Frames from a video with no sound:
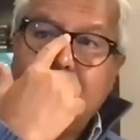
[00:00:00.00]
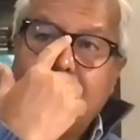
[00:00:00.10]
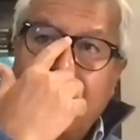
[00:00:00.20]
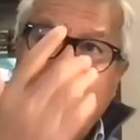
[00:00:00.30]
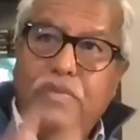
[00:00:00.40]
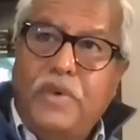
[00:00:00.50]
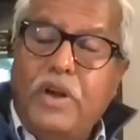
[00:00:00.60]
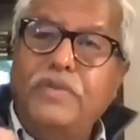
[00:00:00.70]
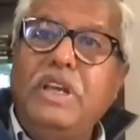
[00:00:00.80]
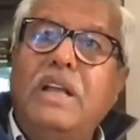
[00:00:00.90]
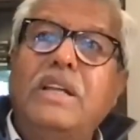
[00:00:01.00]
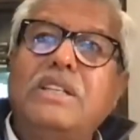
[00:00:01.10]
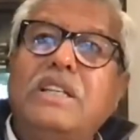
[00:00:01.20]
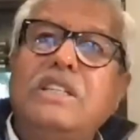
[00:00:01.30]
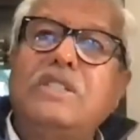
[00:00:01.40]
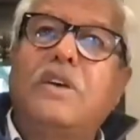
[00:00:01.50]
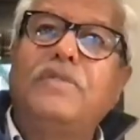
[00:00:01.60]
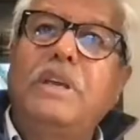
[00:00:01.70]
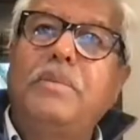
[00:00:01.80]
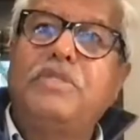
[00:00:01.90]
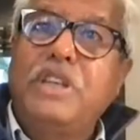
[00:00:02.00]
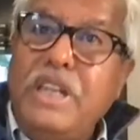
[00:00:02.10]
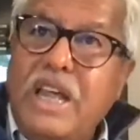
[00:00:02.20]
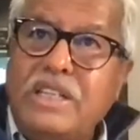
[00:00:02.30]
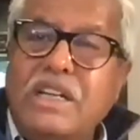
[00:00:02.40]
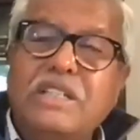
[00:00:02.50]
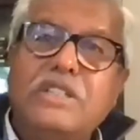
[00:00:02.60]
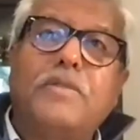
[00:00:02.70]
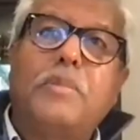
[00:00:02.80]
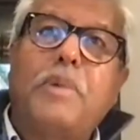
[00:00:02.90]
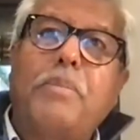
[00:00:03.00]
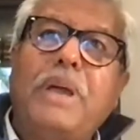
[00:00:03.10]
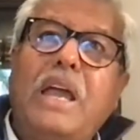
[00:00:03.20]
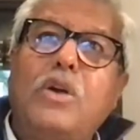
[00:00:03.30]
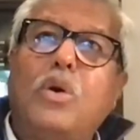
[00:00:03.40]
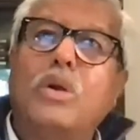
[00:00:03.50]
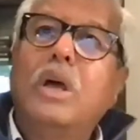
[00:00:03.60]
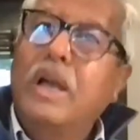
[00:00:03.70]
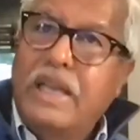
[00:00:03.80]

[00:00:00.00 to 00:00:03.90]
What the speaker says: one of the other judges of the senior judges of the Bombay High Court,